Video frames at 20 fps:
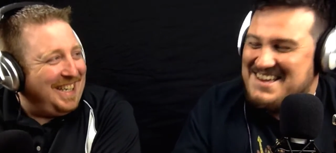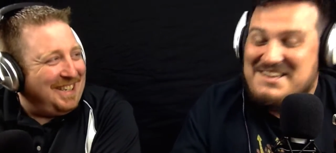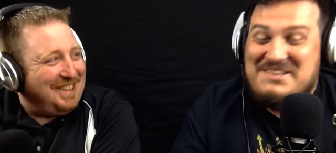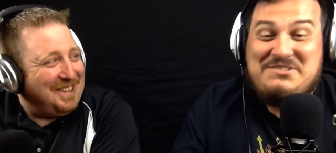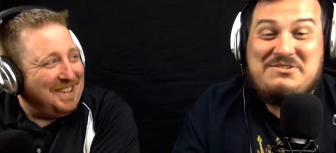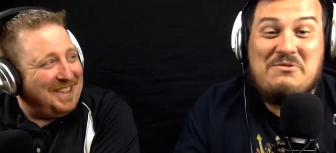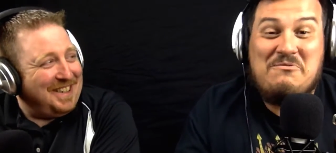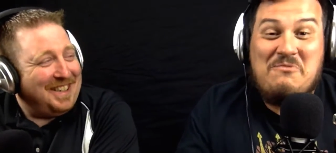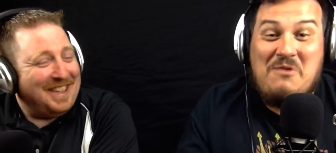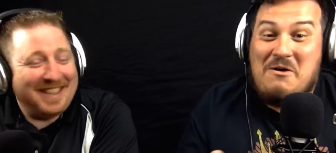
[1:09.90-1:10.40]

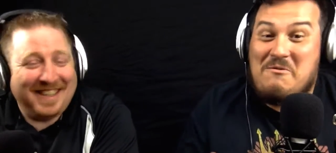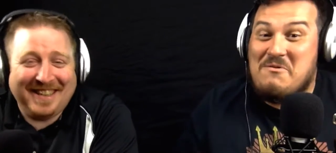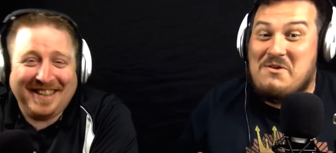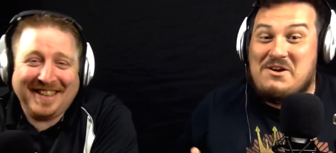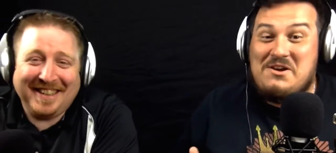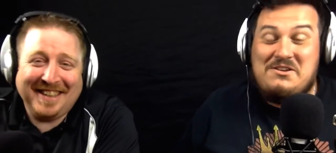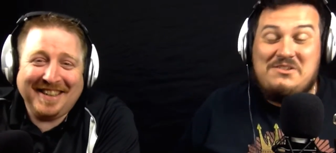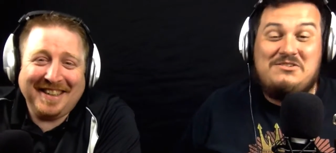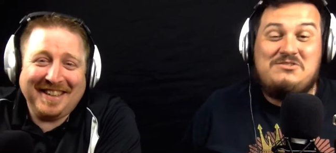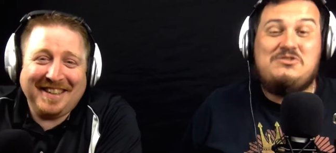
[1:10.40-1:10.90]
Speaker 1: so what
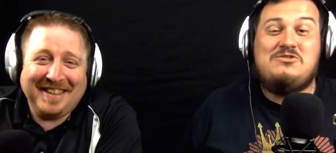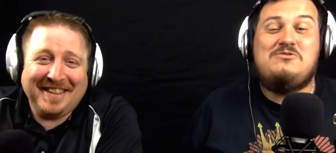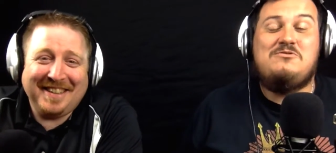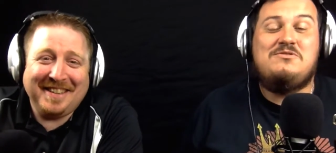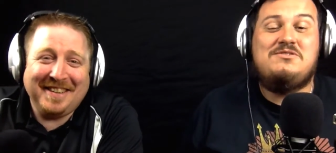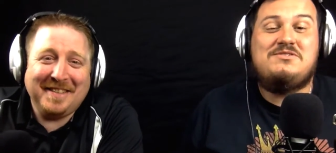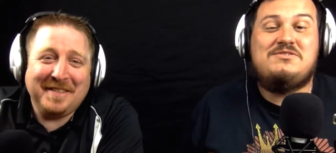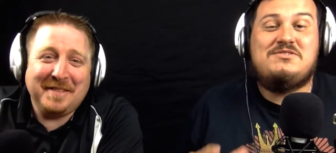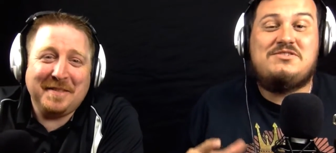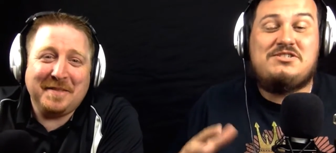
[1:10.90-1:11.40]
we're gonna
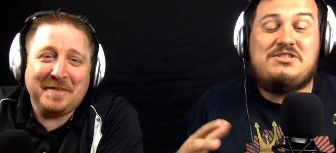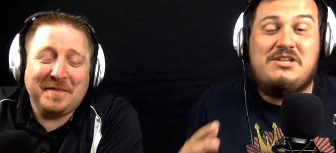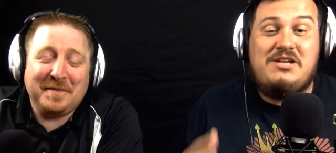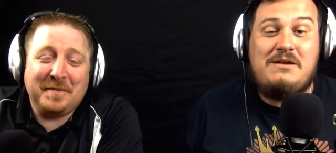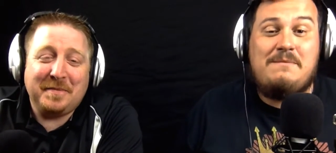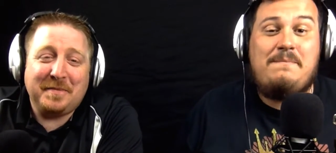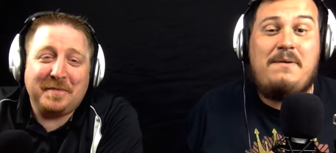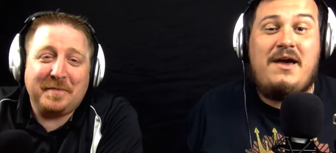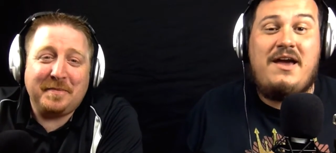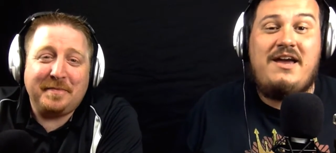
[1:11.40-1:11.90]
do is
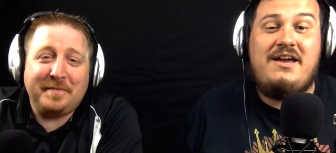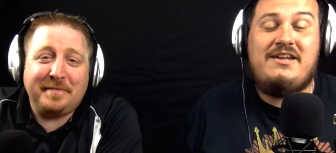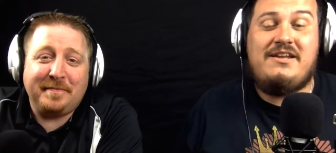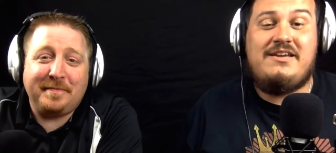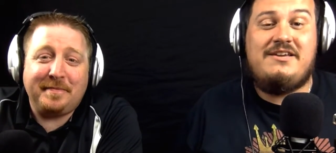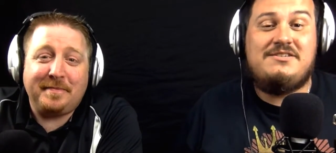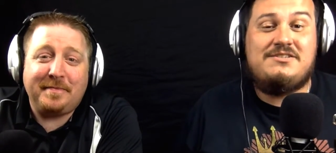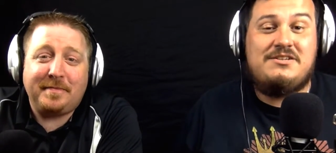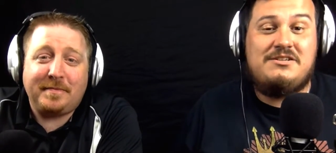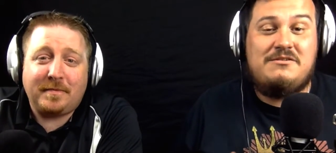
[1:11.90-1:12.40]
Sling
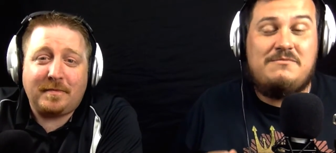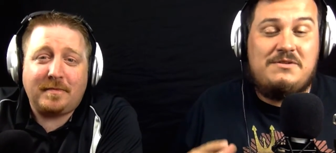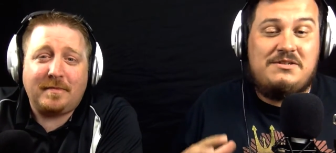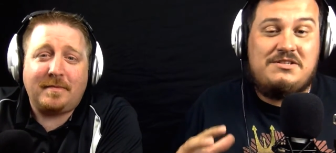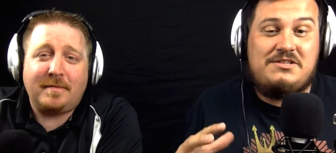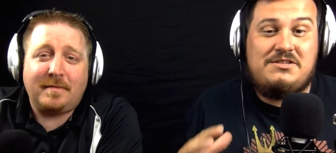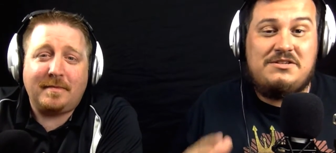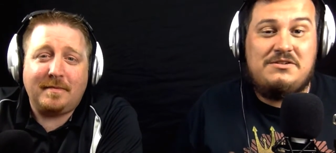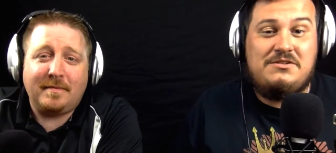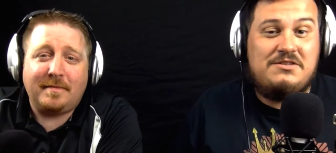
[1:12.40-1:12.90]
Paint is gonna be
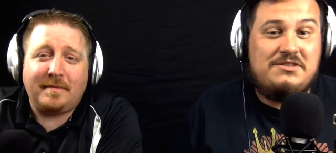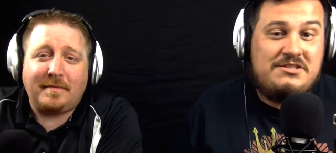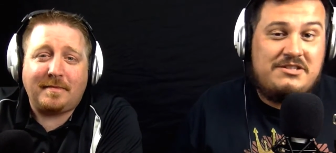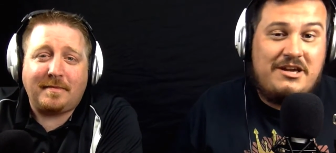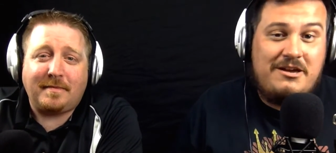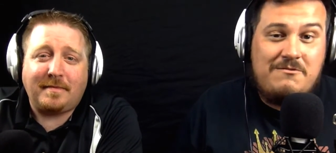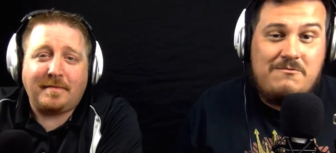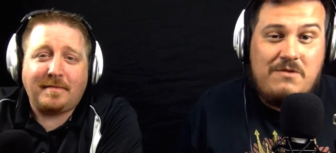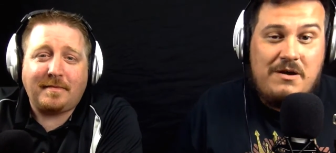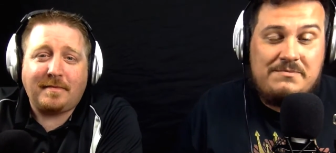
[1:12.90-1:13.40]
still the
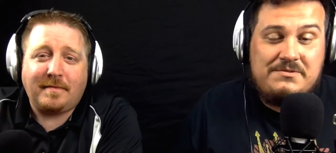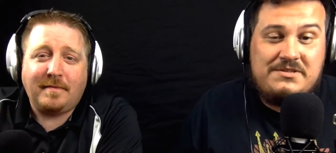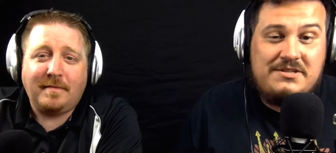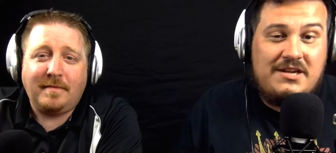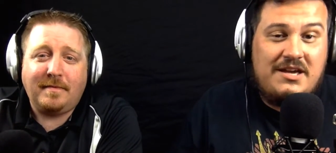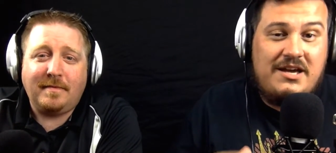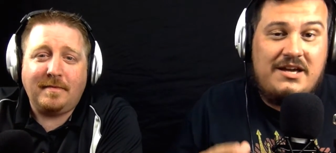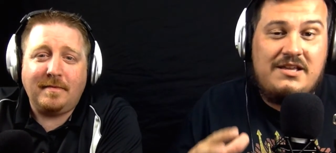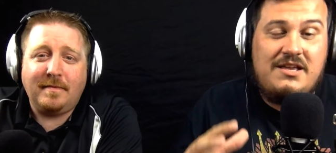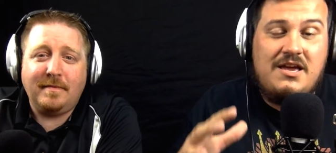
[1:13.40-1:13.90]
same
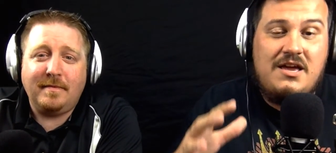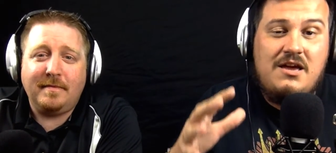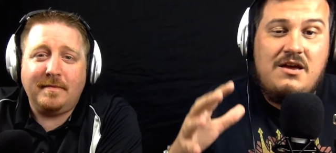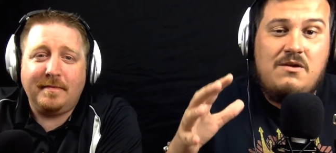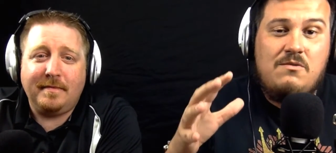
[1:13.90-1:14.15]
website.